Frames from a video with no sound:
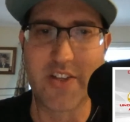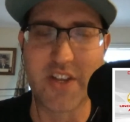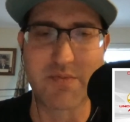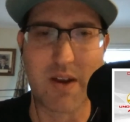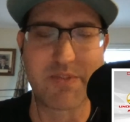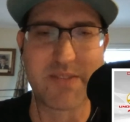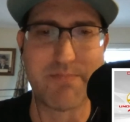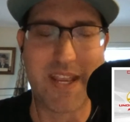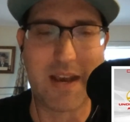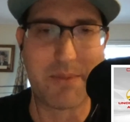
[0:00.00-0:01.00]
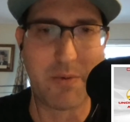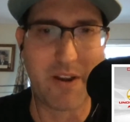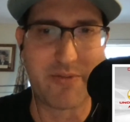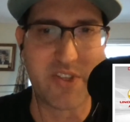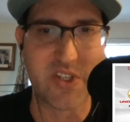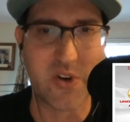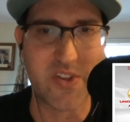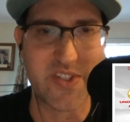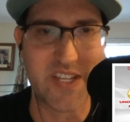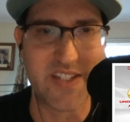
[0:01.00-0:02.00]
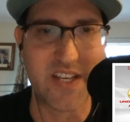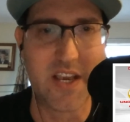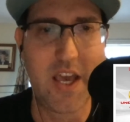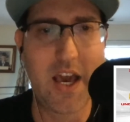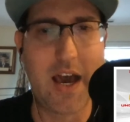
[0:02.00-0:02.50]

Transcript: James Robinson may not be ready for the start of the season,